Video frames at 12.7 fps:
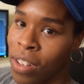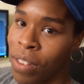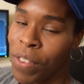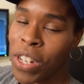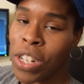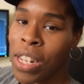
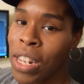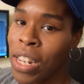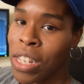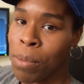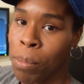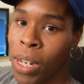Eventually
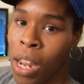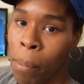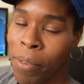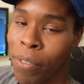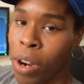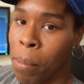listen, but
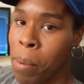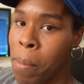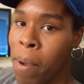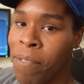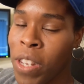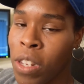not before I put
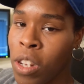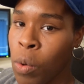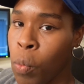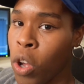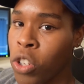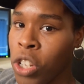my fist to the
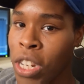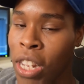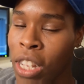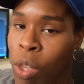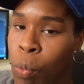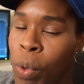wall just to
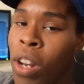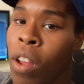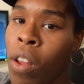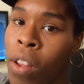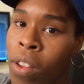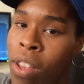get through it
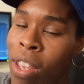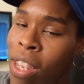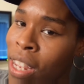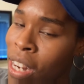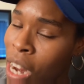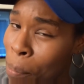all.
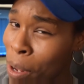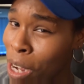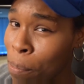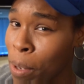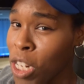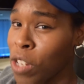Can I
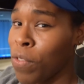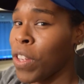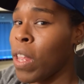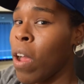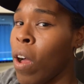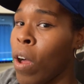paint a picture for
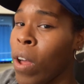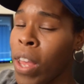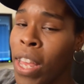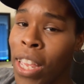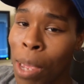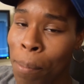y'all?
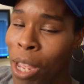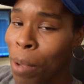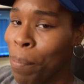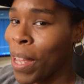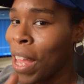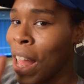Can make a
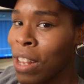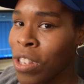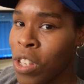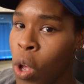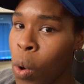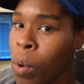
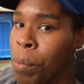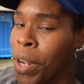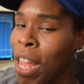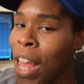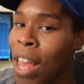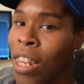Picasso or a
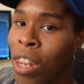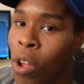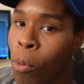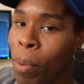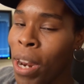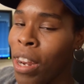
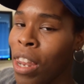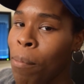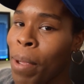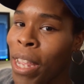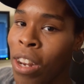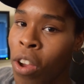Kahlo, but I love
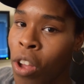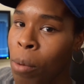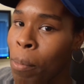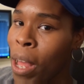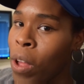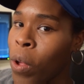making art
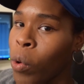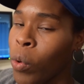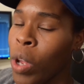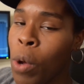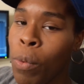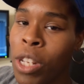of my
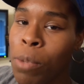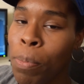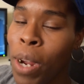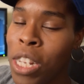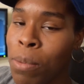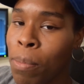own. What's the
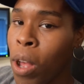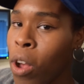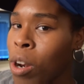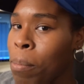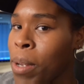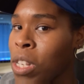price of my
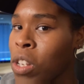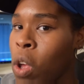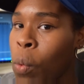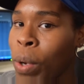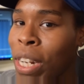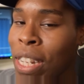heart and my
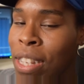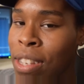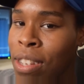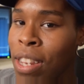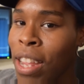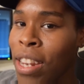soul when it gets
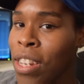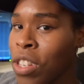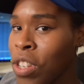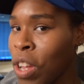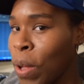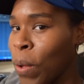to taking its
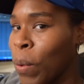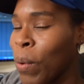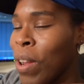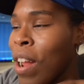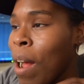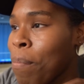toll?
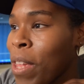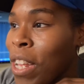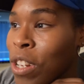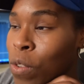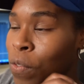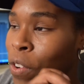I'm
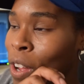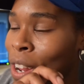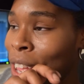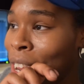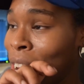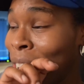thinking too far
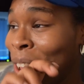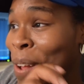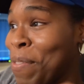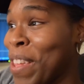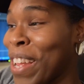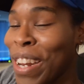ahead.
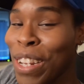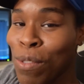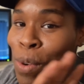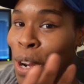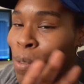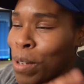I'm thinking
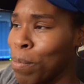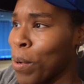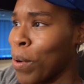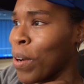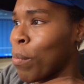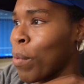that's where I was
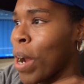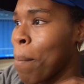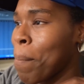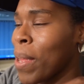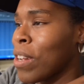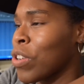born and where
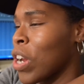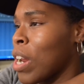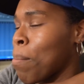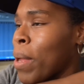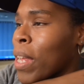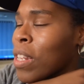I've been, trying
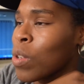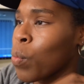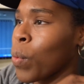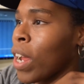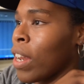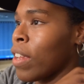to make it to
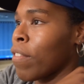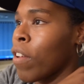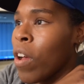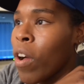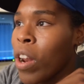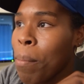where I live.
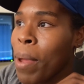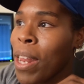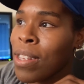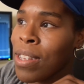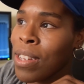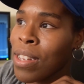All that
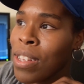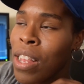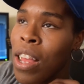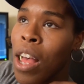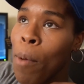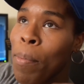matters is
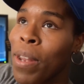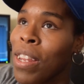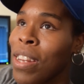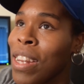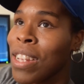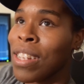up in
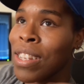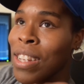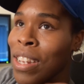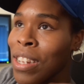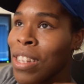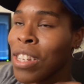the
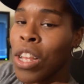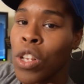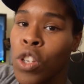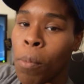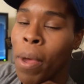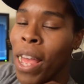distance.
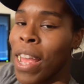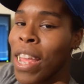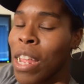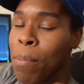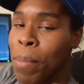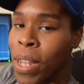So my
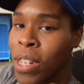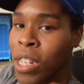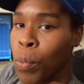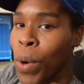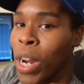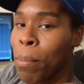aim is
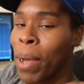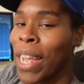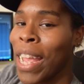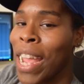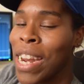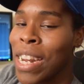to widen my
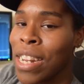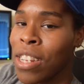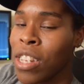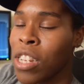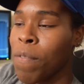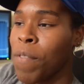gate, and
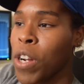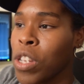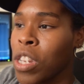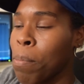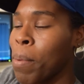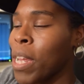this is the
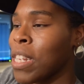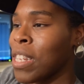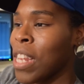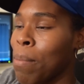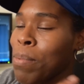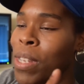first of the biggest
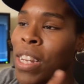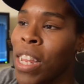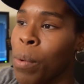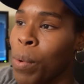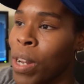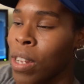steps, and
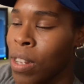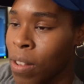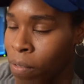here it is.